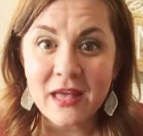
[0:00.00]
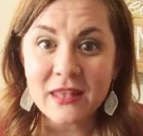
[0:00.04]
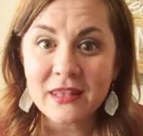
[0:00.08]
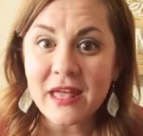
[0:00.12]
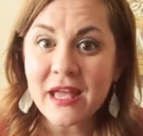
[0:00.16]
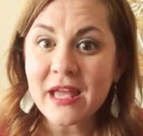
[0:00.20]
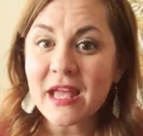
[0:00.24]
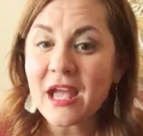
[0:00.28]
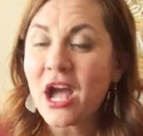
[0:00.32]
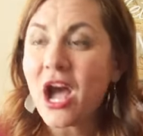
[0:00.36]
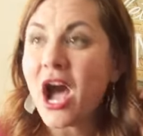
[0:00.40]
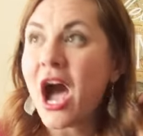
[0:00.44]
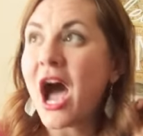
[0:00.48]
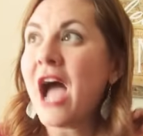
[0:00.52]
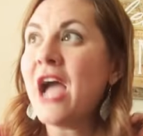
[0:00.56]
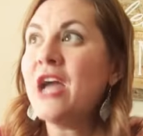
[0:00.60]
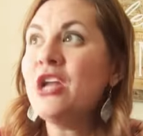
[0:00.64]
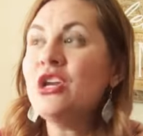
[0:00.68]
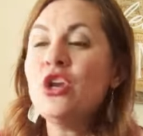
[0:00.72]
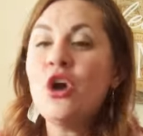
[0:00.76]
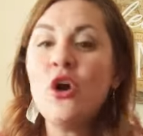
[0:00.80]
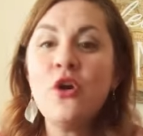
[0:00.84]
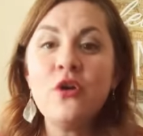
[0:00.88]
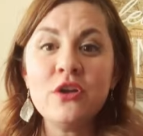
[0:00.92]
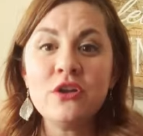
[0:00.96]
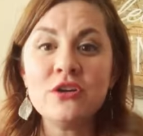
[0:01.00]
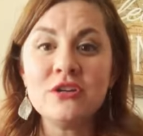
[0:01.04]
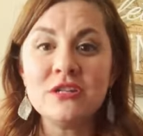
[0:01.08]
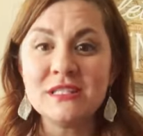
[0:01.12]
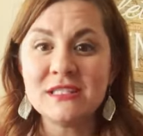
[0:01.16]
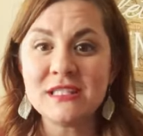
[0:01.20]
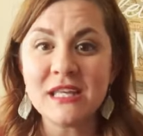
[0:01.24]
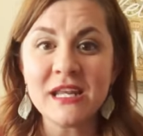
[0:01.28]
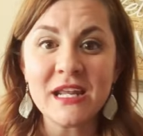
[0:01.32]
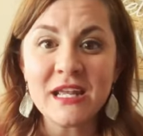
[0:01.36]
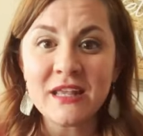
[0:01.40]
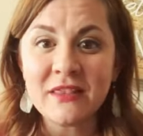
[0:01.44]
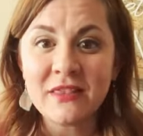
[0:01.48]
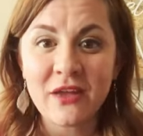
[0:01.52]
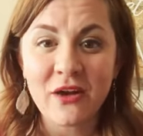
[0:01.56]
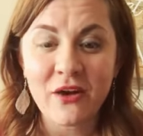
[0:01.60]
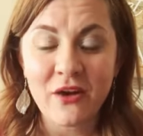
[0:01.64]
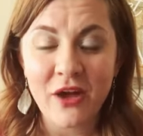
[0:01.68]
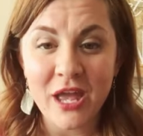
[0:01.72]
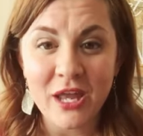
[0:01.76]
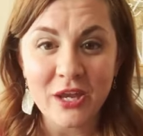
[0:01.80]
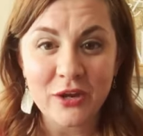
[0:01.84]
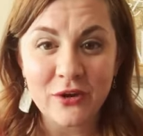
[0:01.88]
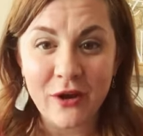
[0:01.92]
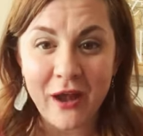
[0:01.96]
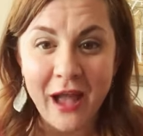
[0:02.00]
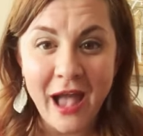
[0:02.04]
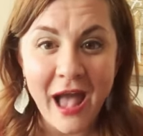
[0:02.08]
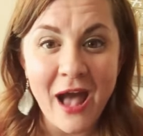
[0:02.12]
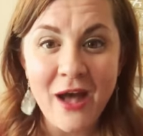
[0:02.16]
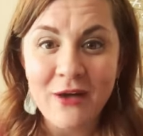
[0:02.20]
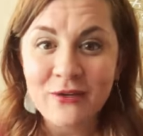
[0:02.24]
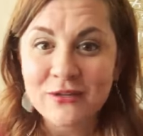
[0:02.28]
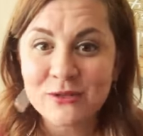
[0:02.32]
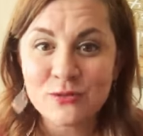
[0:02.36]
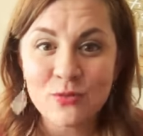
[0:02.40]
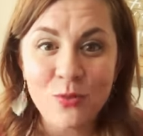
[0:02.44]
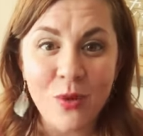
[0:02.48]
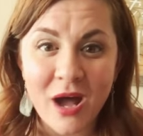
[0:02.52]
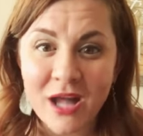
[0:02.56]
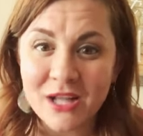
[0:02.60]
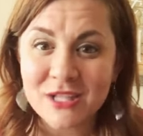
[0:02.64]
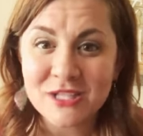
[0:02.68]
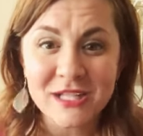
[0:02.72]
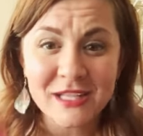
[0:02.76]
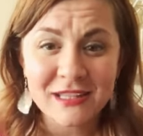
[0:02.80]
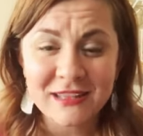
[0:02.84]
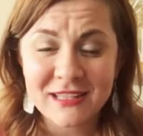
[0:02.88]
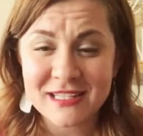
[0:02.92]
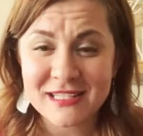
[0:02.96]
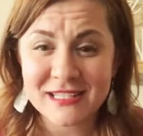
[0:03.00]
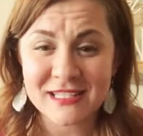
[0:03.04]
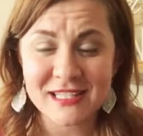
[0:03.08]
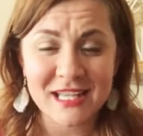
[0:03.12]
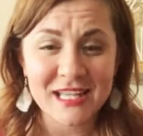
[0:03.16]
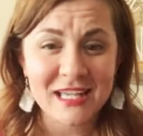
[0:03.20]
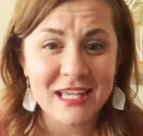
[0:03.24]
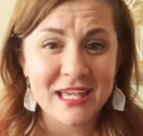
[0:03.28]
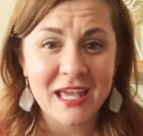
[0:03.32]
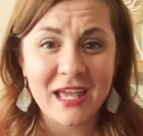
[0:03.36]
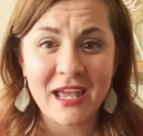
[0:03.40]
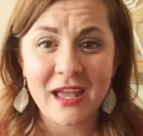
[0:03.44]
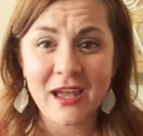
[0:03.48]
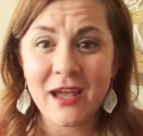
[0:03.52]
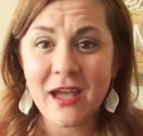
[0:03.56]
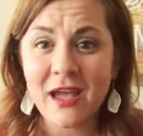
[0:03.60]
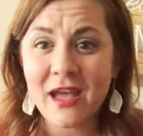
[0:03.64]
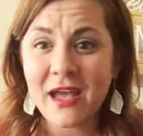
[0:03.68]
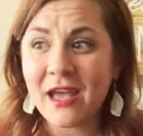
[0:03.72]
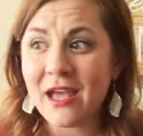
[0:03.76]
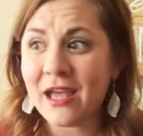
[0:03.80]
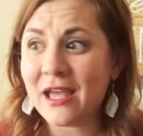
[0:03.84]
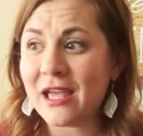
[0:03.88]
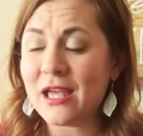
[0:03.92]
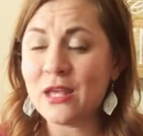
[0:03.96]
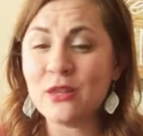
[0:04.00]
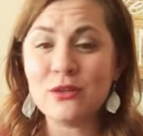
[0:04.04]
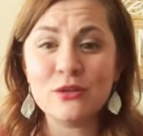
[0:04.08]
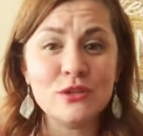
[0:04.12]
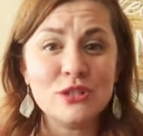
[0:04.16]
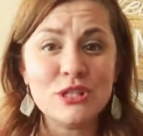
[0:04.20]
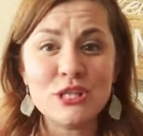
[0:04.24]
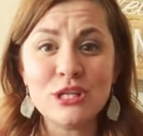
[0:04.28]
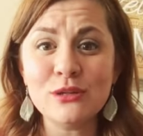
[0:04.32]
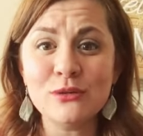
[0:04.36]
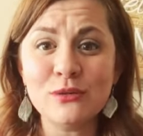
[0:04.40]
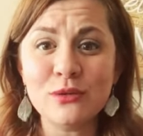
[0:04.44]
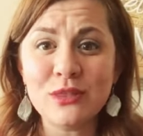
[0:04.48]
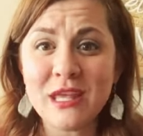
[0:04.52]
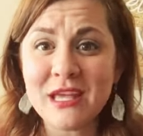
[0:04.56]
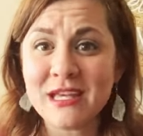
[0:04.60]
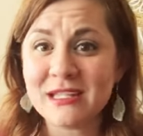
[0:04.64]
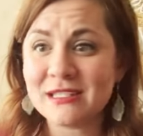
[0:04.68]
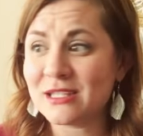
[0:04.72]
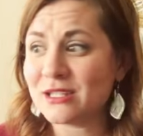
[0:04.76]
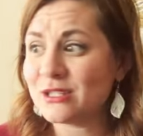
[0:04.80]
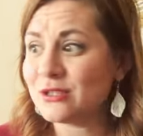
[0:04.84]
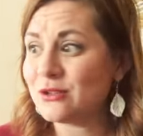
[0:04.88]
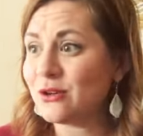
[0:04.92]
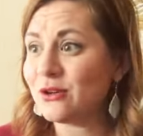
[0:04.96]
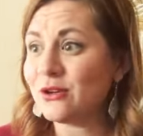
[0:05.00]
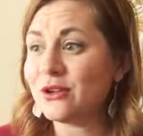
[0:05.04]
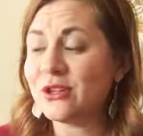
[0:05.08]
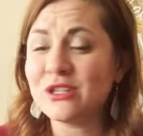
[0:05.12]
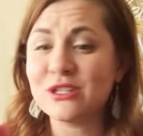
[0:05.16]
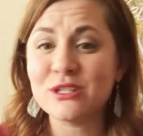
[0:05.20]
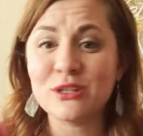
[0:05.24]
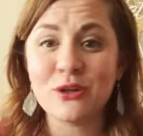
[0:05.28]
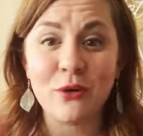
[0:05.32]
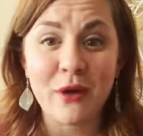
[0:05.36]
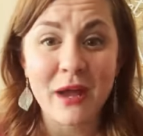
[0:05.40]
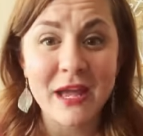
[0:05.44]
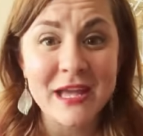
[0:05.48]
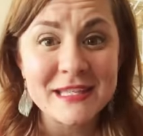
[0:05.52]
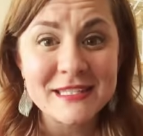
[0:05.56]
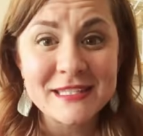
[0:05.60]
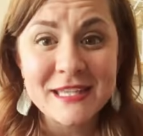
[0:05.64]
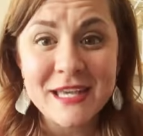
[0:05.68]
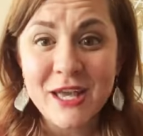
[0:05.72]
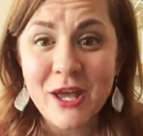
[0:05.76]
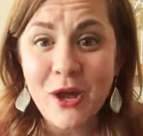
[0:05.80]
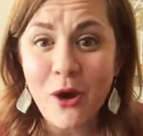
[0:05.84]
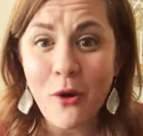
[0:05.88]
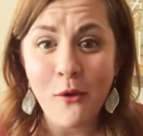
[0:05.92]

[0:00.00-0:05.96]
Like, I know you're sitting there in your house watching this thinking either two things: this girl is crazy,